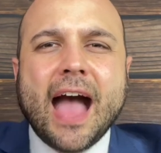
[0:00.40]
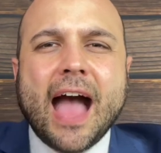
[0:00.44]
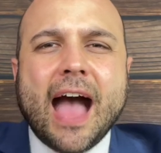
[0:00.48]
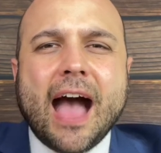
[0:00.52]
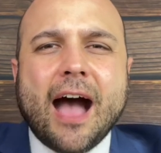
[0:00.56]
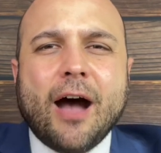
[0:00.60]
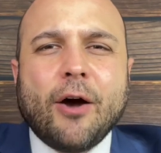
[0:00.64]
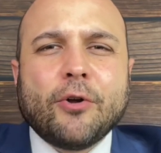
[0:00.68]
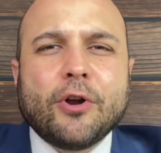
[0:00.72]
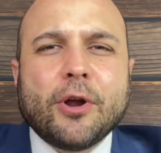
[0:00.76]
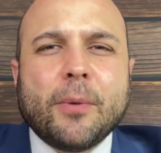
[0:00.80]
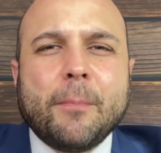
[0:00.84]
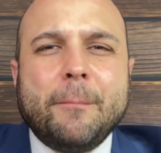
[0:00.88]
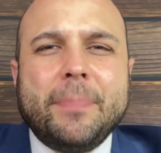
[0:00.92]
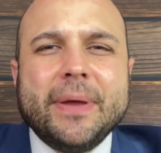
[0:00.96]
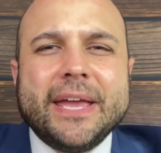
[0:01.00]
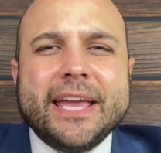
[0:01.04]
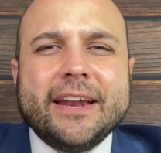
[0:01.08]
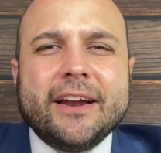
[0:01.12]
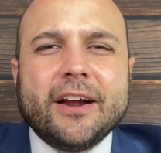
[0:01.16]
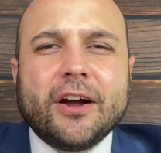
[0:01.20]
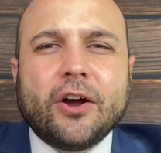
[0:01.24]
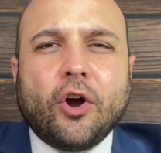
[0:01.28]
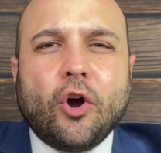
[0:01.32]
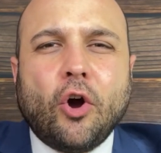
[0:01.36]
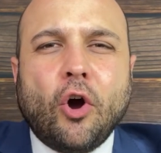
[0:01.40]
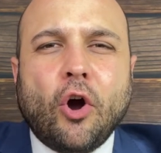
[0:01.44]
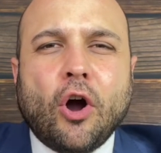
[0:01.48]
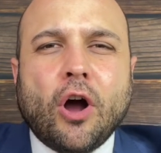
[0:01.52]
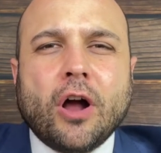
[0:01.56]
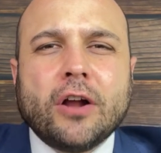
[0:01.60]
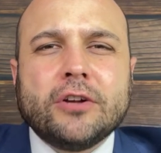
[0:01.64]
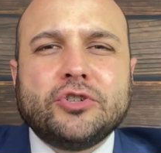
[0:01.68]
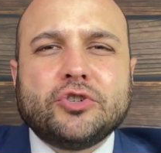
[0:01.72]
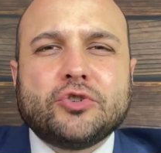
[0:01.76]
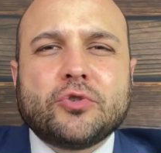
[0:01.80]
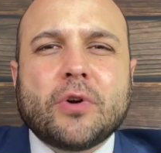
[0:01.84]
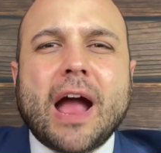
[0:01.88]
How to beat a
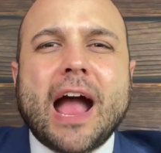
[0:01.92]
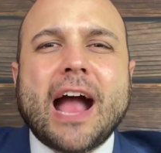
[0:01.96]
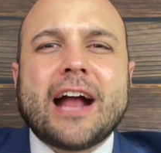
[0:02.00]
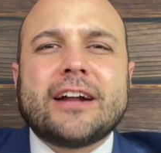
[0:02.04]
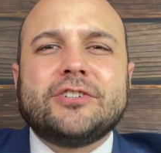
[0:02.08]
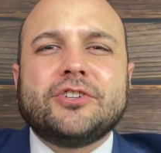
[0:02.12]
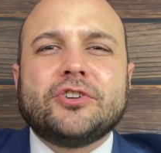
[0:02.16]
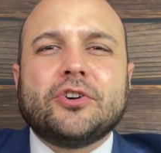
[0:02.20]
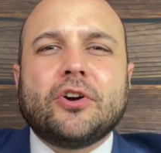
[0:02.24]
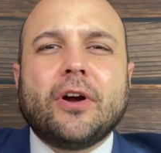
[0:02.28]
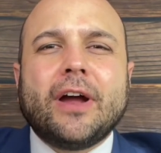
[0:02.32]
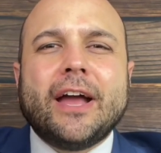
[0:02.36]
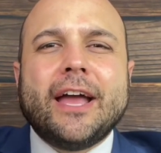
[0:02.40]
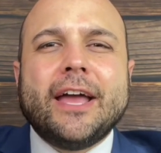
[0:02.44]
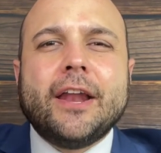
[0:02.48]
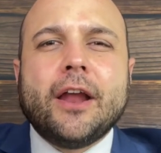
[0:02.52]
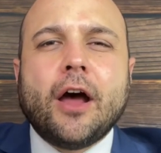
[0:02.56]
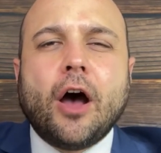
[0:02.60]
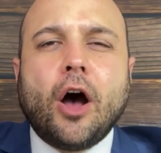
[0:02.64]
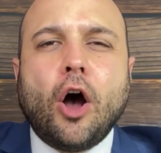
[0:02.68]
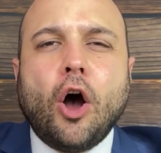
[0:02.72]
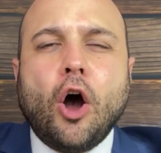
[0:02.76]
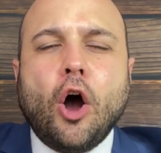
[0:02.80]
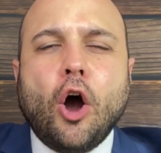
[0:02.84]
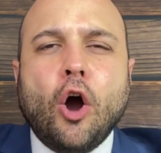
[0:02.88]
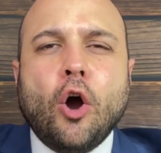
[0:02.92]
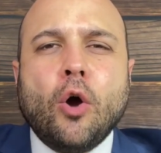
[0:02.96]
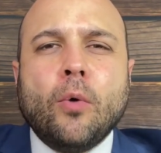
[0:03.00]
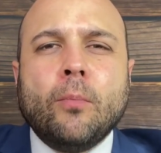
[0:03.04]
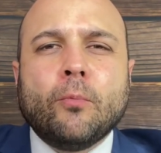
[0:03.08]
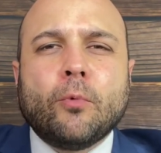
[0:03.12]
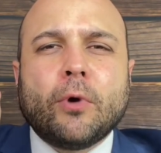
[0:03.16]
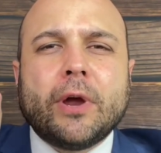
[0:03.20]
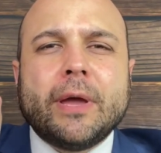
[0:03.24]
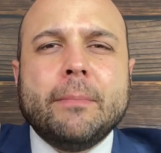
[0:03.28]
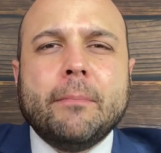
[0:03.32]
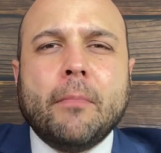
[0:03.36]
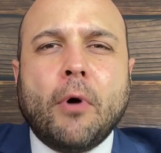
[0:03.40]
contractor in a
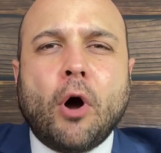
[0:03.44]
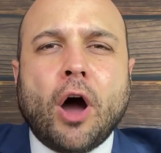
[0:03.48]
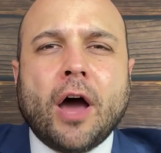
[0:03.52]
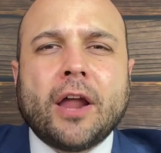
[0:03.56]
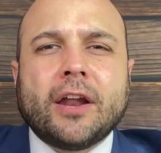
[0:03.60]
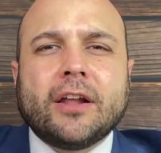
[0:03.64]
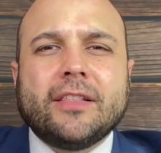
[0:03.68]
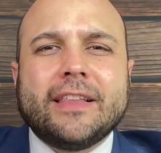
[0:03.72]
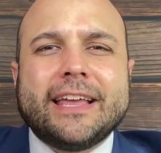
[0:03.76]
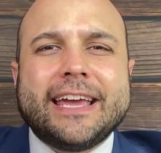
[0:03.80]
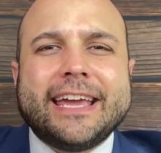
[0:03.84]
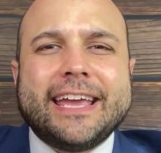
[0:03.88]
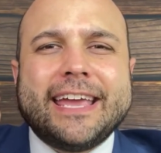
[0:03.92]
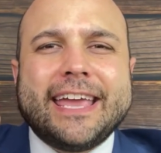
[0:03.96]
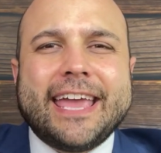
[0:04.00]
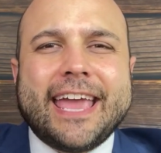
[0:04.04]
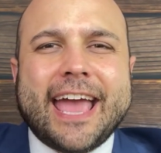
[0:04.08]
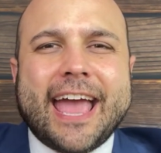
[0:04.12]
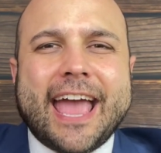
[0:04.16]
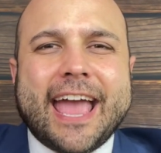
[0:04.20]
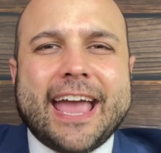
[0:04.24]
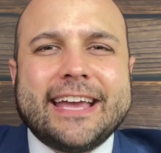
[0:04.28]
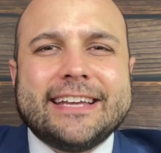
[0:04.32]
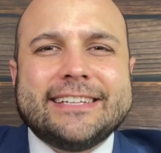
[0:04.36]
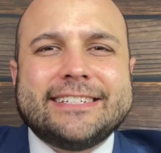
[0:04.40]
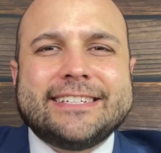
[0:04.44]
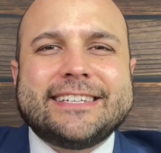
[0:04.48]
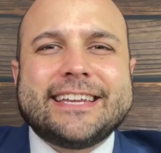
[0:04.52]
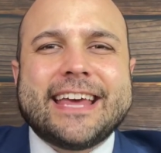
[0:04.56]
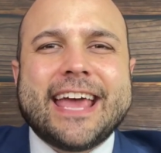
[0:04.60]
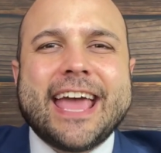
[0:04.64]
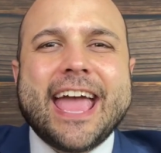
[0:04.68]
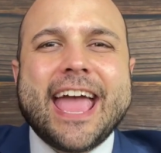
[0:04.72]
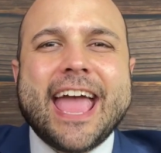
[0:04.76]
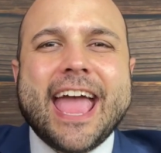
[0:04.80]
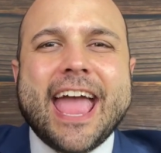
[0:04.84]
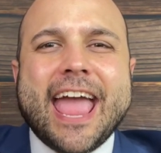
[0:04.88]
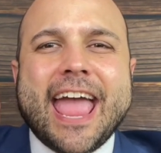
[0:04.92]
home remodeling case.